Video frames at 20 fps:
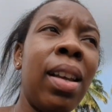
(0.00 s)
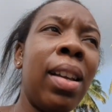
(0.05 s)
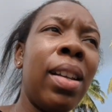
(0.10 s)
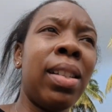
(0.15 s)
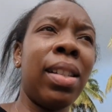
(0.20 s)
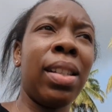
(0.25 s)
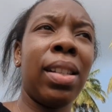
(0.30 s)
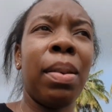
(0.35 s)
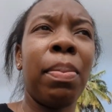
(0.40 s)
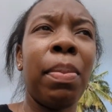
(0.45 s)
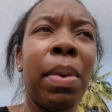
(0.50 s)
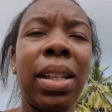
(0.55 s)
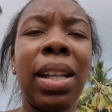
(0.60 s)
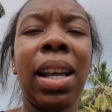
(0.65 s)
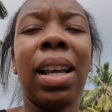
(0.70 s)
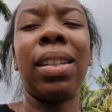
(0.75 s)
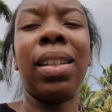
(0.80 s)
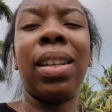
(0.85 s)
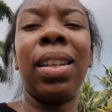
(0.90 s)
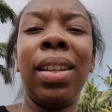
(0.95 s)
to see my
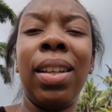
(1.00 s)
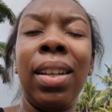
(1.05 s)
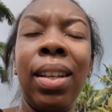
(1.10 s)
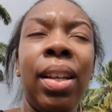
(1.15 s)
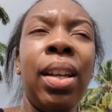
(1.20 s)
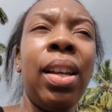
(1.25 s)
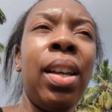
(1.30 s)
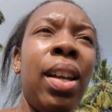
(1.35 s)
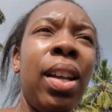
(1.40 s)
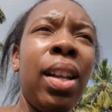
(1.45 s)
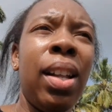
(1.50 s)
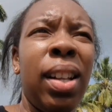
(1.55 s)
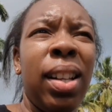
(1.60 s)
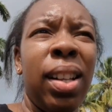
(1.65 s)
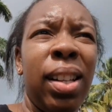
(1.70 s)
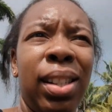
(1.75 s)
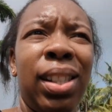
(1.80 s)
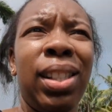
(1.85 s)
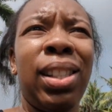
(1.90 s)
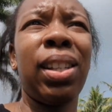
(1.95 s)
dad.
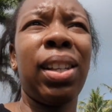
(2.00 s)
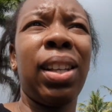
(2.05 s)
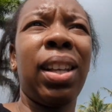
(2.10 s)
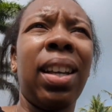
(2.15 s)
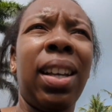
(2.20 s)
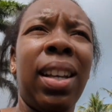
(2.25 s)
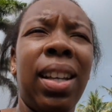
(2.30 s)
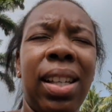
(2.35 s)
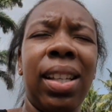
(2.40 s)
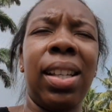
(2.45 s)
So, yeah,